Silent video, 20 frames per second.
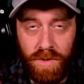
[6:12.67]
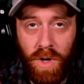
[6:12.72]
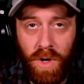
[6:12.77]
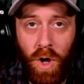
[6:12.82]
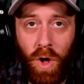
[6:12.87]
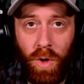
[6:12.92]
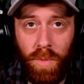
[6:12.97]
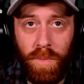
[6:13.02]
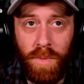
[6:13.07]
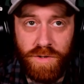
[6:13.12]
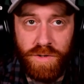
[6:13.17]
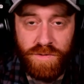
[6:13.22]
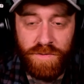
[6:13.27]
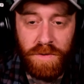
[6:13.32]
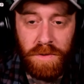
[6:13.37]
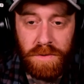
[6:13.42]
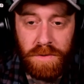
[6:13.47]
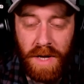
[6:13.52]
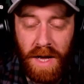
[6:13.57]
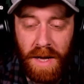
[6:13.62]
almost
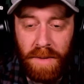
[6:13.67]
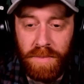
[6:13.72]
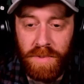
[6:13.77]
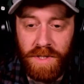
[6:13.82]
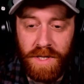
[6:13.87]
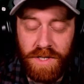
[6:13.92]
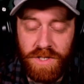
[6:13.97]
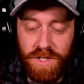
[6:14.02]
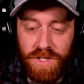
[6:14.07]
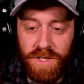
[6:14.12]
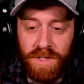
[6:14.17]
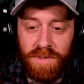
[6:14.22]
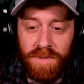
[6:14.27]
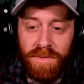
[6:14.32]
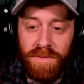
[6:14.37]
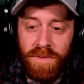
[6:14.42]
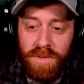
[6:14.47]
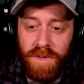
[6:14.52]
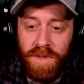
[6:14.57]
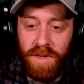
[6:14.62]
full compilation,
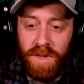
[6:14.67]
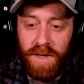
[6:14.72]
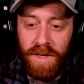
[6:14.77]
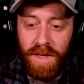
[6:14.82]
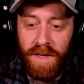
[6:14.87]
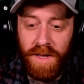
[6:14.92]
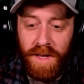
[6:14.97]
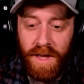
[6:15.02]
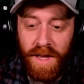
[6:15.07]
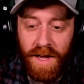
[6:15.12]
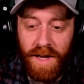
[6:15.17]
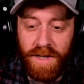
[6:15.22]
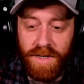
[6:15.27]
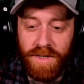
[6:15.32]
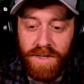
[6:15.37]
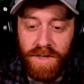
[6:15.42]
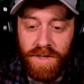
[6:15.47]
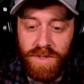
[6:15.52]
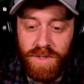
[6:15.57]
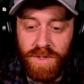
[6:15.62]

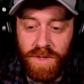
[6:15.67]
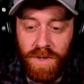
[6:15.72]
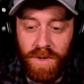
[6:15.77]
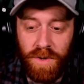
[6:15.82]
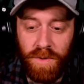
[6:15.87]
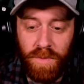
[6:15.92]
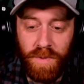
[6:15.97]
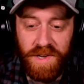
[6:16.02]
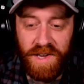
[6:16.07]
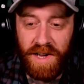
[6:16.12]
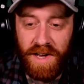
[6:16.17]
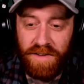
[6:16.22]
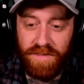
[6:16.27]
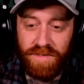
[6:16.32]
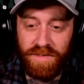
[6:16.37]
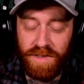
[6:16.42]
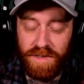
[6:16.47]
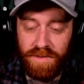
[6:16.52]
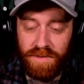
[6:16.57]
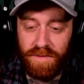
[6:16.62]
and so we have
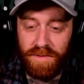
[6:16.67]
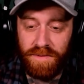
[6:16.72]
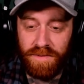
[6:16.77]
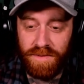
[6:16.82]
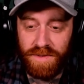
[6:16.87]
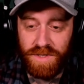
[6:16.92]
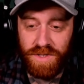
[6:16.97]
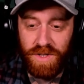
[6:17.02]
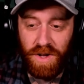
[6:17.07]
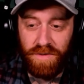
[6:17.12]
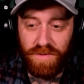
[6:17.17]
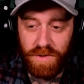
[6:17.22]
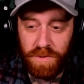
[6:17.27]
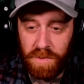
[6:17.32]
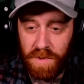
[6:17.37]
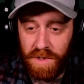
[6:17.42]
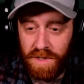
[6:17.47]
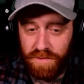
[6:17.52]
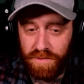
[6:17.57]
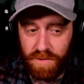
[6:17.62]
stuff to
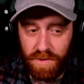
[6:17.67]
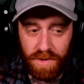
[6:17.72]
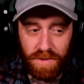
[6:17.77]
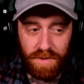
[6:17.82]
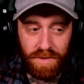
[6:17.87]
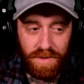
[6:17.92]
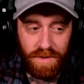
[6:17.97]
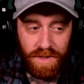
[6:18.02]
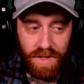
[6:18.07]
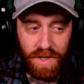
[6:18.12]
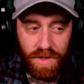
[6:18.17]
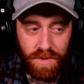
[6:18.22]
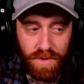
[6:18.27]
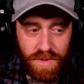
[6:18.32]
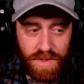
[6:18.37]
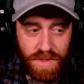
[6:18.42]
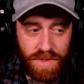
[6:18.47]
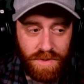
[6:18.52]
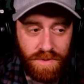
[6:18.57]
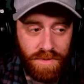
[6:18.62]
read for
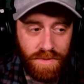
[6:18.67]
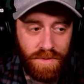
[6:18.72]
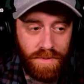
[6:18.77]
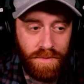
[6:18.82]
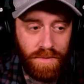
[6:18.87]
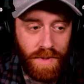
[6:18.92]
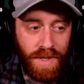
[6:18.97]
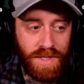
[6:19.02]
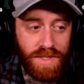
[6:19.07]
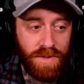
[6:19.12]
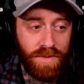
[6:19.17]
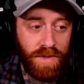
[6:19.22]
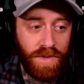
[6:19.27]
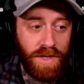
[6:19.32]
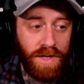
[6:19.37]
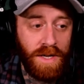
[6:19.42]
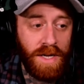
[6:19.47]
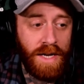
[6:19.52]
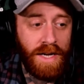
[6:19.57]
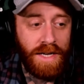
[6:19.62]
years,
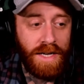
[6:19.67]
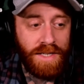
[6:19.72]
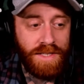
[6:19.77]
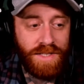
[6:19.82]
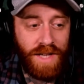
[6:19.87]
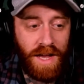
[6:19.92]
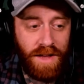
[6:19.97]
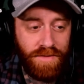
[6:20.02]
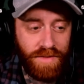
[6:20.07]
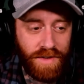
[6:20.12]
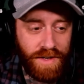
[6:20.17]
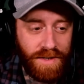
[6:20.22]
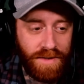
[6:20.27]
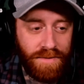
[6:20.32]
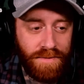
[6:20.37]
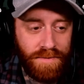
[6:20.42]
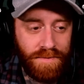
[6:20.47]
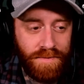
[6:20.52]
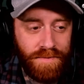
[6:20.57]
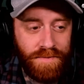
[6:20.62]
basically. David,
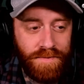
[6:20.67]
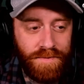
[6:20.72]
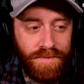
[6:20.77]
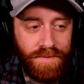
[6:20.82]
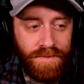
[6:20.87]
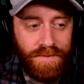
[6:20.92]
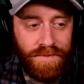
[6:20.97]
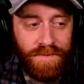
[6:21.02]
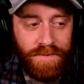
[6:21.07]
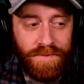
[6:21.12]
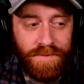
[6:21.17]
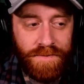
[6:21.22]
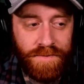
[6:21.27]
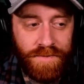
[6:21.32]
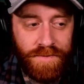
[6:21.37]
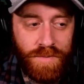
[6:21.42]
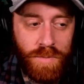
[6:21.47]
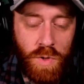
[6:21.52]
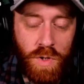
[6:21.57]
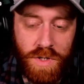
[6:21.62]
good
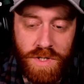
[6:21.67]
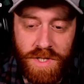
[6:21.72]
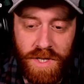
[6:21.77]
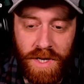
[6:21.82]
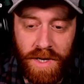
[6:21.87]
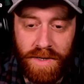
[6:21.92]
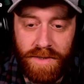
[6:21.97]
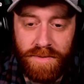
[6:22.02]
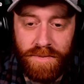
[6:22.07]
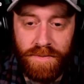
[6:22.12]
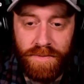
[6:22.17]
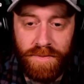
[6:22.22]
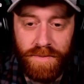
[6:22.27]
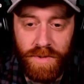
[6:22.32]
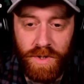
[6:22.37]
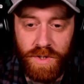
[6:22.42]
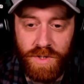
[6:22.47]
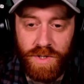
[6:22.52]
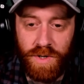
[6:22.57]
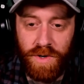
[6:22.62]
to see you,
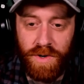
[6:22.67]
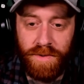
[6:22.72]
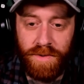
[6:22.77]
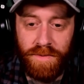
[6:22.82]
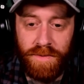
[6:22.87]
good sir.